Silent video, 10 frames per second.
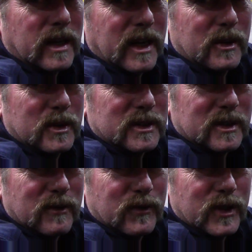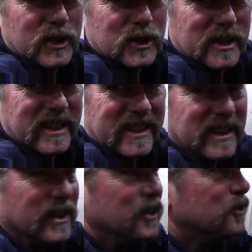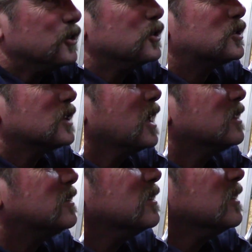I was envisioning. Well, you said